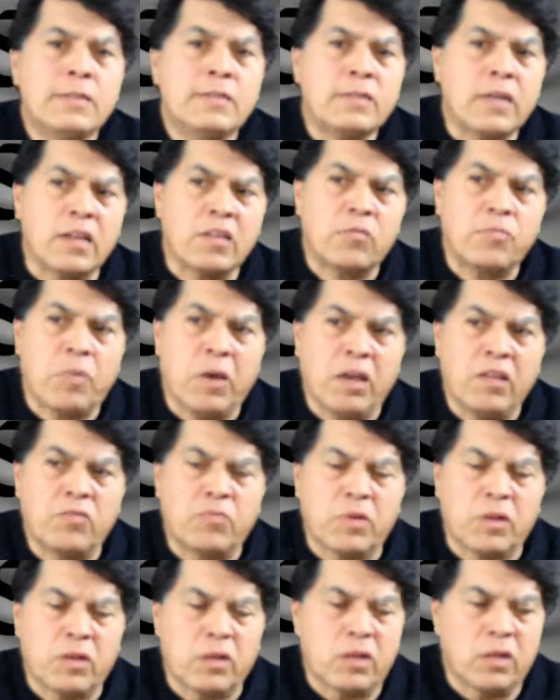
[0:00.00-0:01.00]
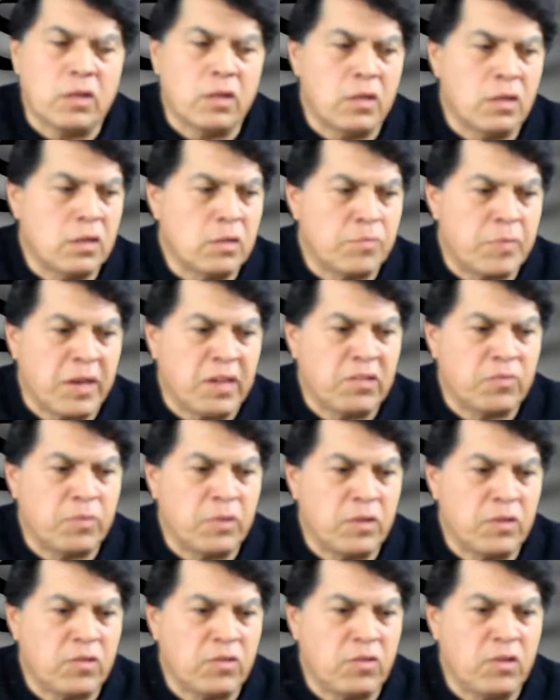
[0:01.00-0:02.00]
She has a basement, and then in the
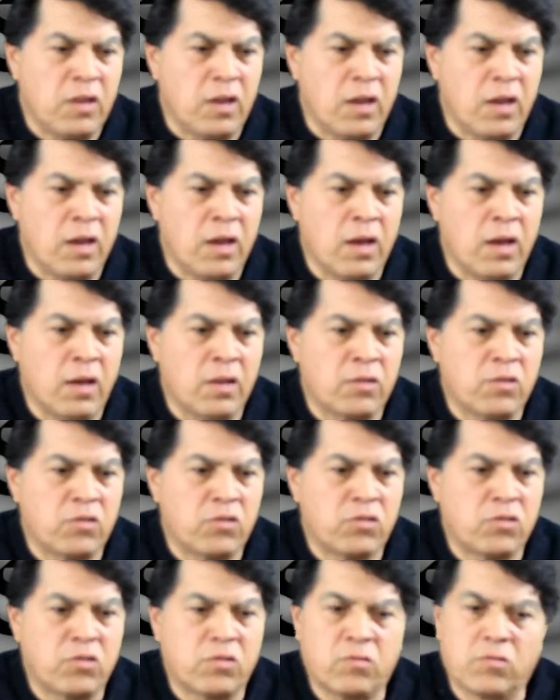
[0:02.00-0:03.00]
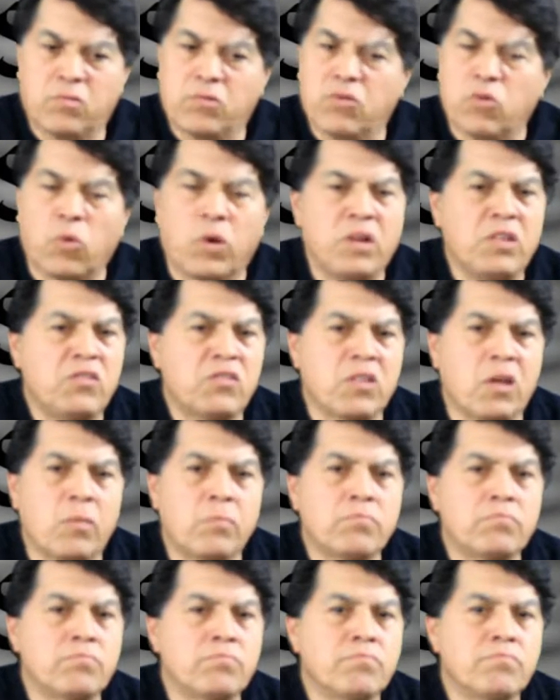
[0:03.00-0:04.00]
basement, she has
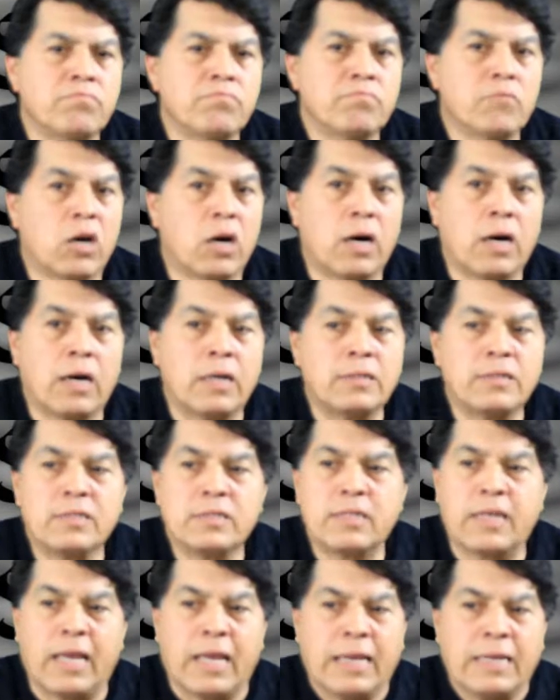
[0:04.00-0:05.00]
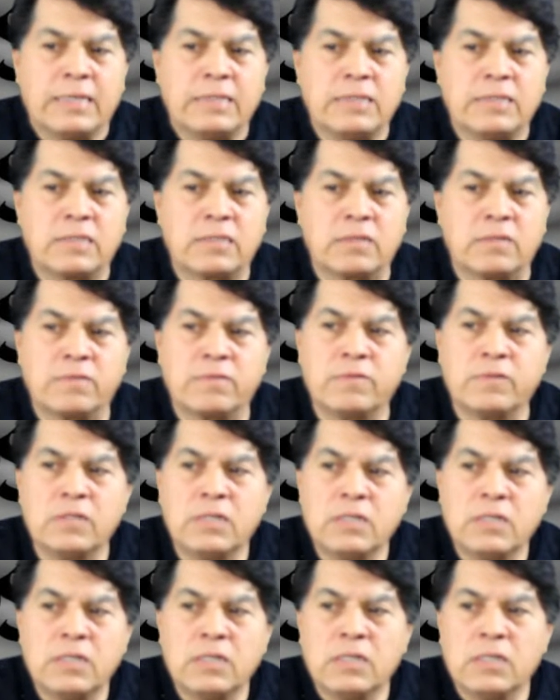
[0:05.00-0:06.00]
20-some odd cans of
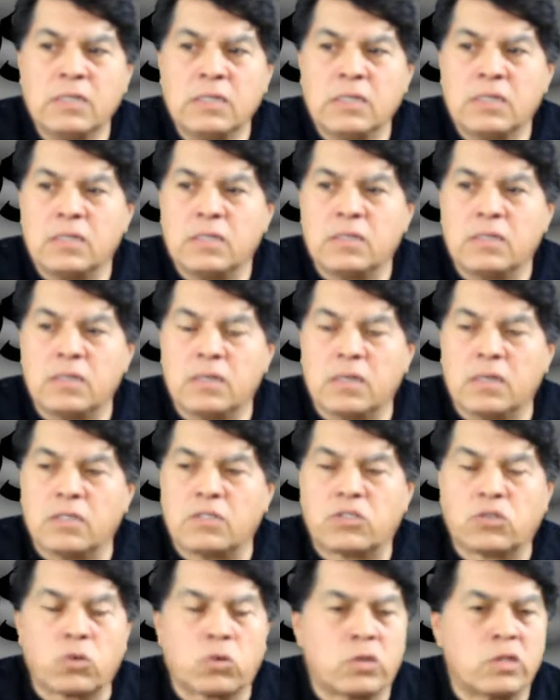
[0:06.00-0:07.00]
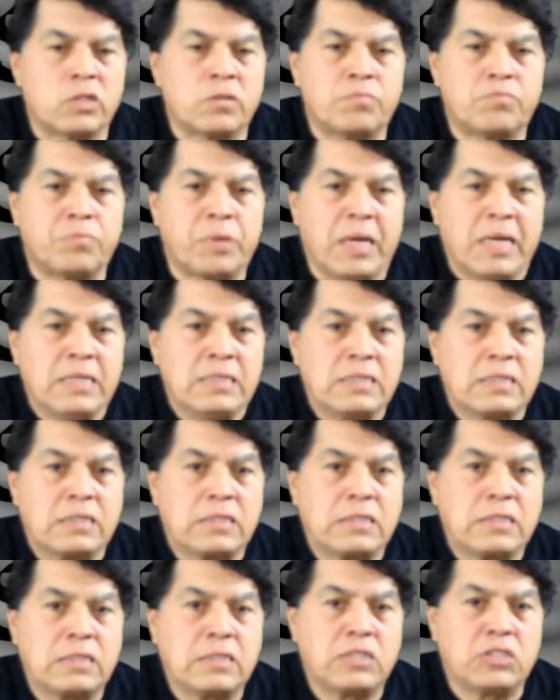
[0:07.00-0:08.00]
assorted
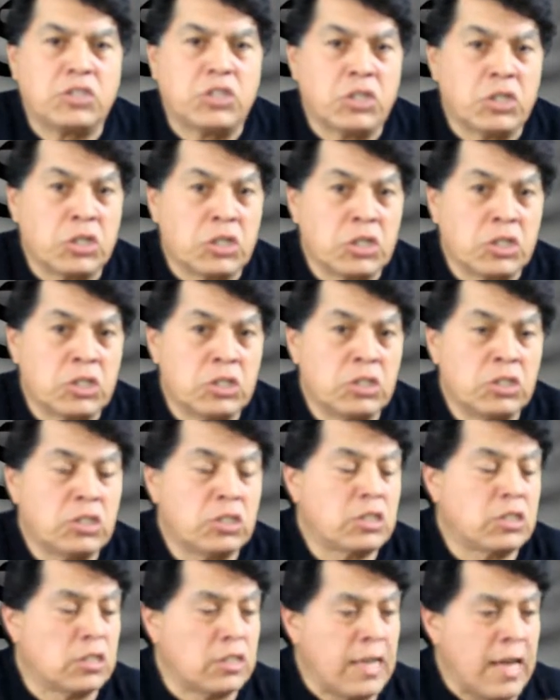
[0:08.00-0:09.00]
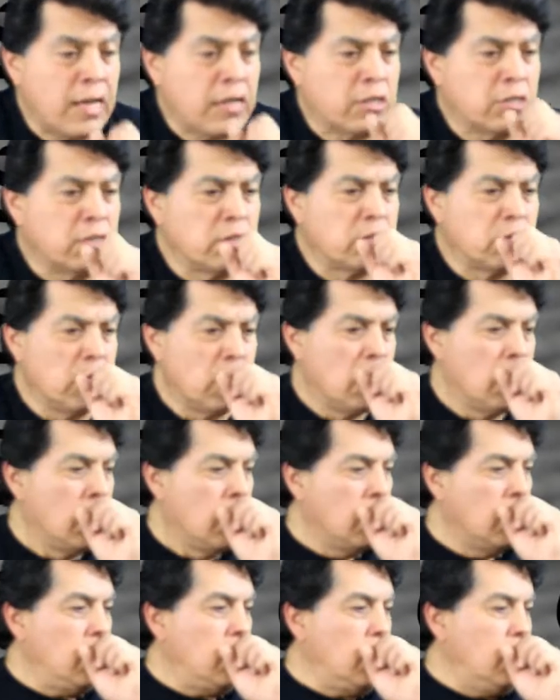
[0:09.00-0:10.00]
paints, thinners, lacquers,
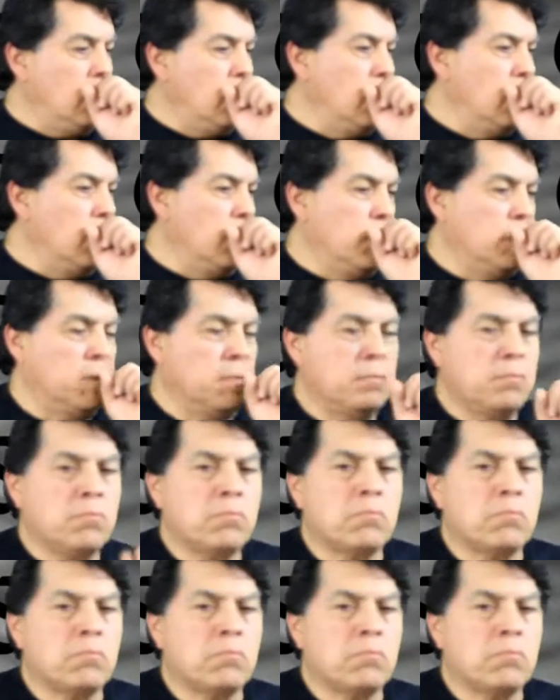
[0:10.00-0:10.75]
and